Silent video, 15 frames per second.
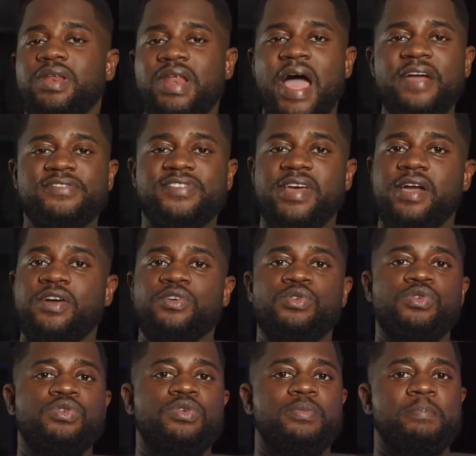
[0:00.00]

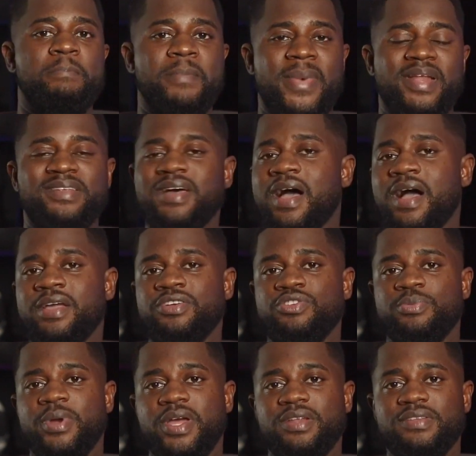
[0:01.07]
Lifecycle
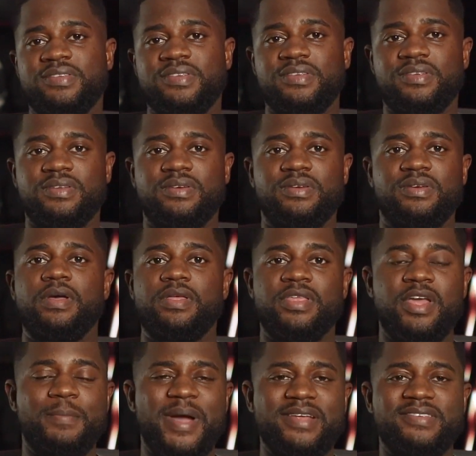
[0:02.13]
meta-arguments.
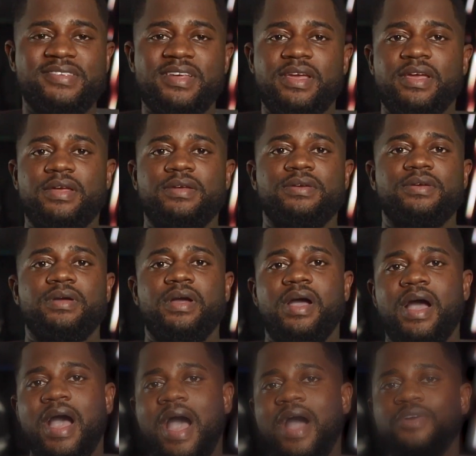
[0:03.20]
They might say,
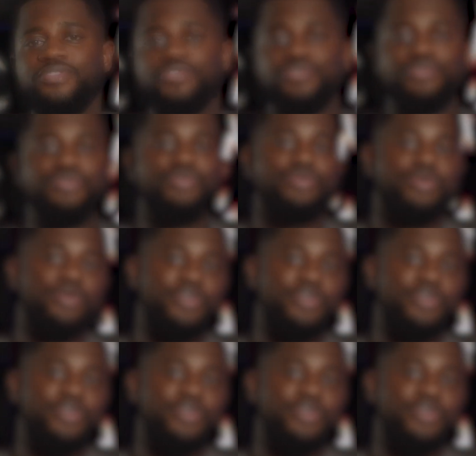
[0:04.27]
how do